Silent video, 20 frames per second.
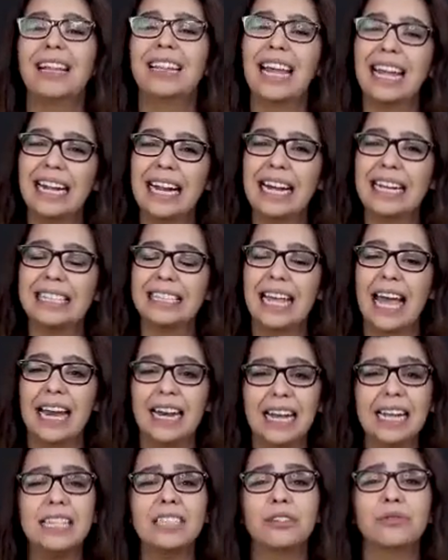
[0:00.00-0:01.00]
Like I
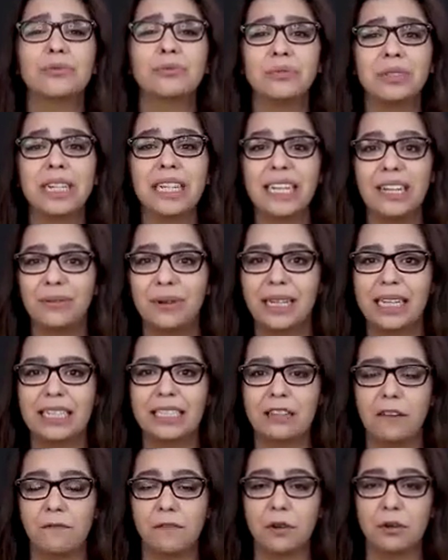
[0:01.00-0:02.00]
said, it's a really, really
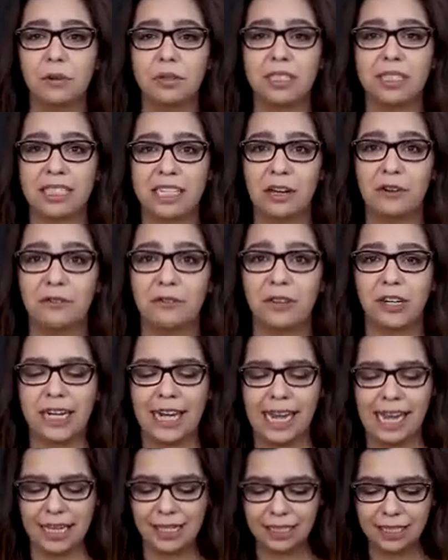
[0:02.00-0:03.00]
difficult skill for
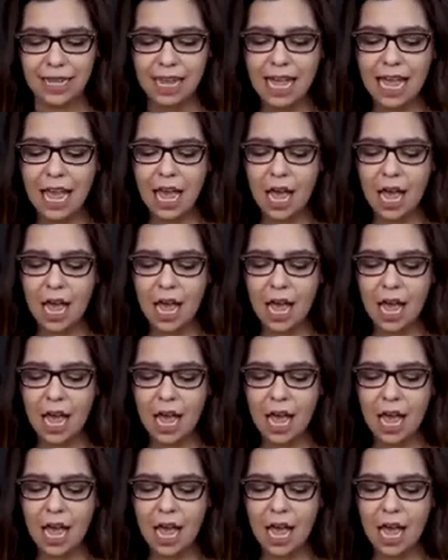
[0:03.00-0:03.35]
kids.